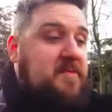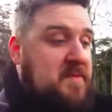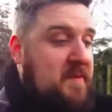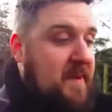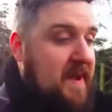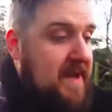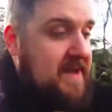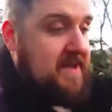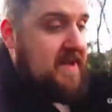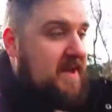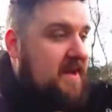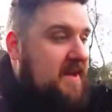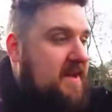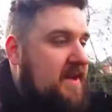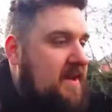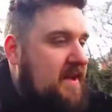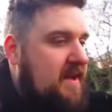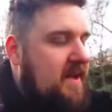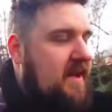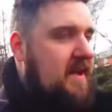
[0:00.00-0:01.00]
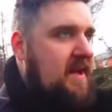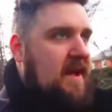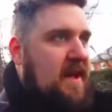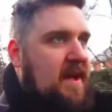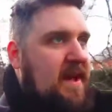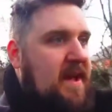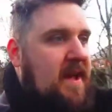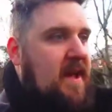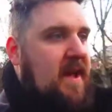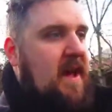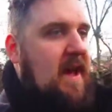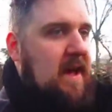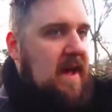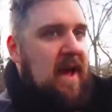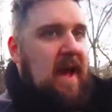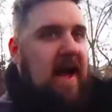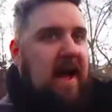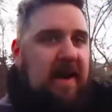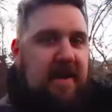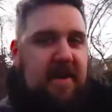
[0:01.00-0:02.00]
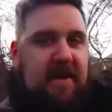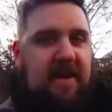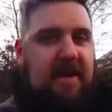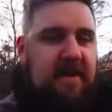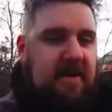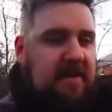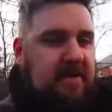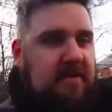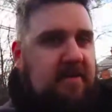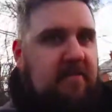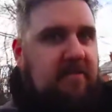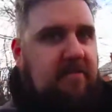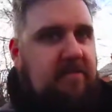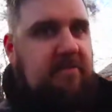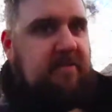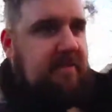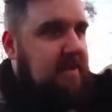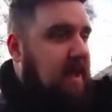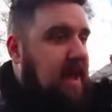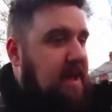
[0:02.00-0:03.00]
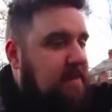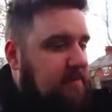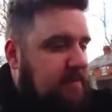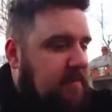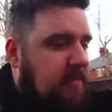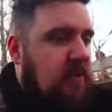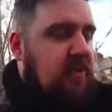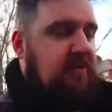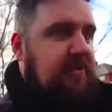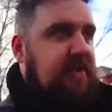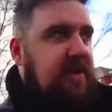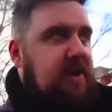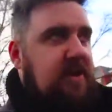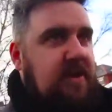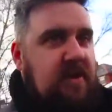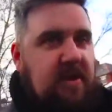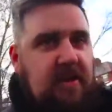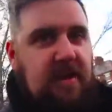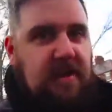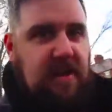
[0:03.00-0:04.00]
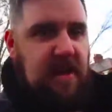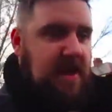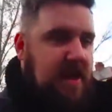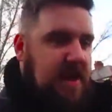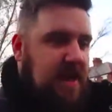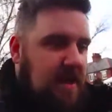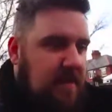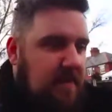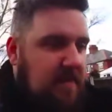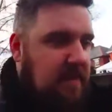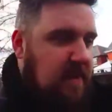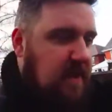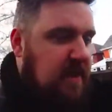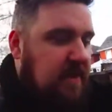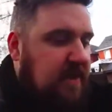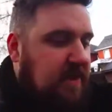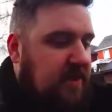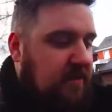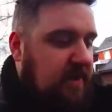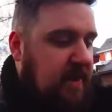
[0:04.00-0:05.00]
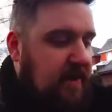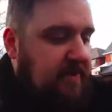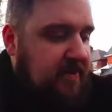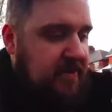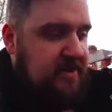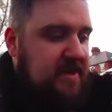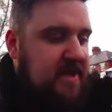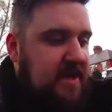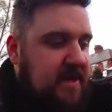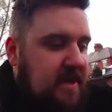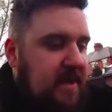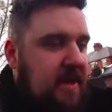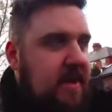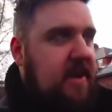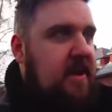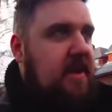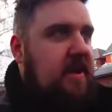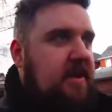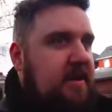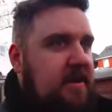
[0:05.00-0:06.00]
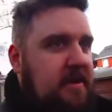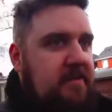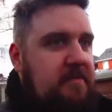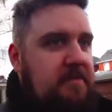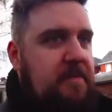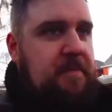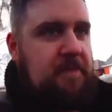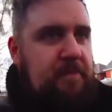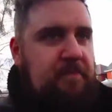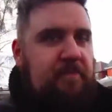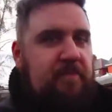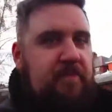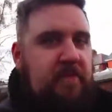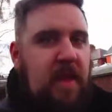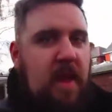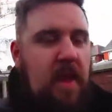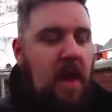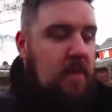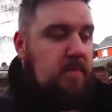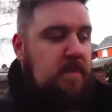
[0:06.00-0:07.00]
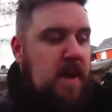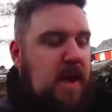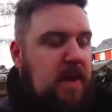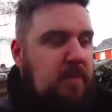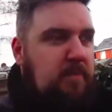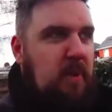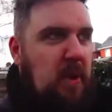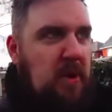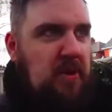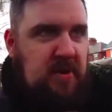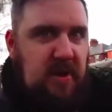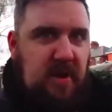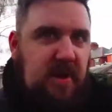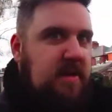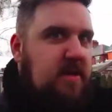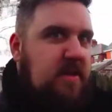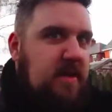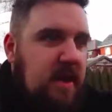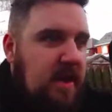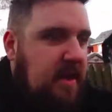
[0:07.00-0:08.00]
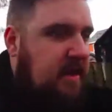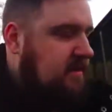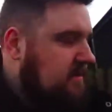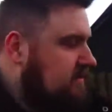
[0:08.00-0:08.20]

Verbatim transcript: Spain, Alan came over and the three of us did like a male bonding thing.